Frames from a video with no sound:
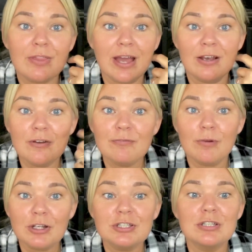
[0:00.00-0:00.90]
love
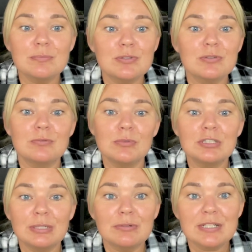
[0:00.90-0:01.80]
watching them so
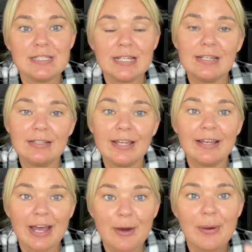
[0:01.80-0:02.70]
much. I'm going to see
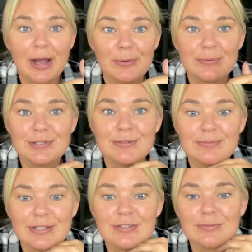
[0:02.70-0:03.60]
how I go
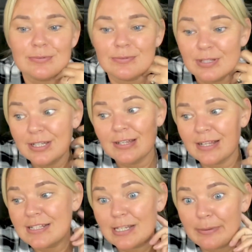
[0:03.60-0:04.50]
doing it. So
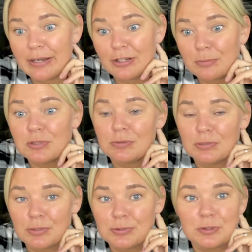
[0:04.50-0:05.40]
that's how I ended up doing
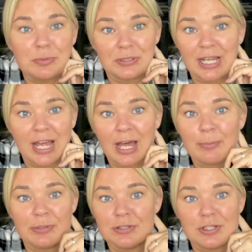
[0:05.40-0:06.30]
YouTube. But I
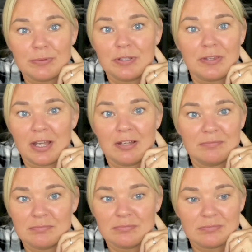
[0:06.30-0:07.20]
wouldn't do another
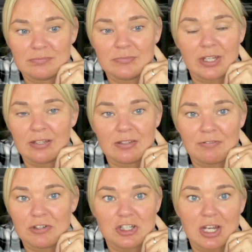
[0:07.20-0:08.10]

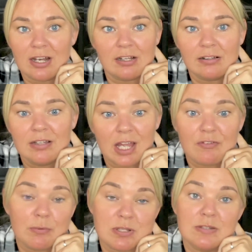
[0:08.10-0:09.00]
different channel if
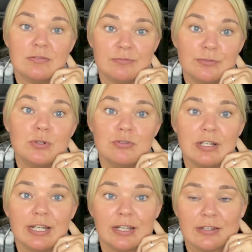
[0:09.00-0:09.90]
it wasn't food
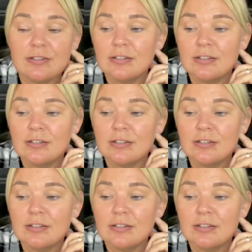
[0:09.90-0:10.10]
related.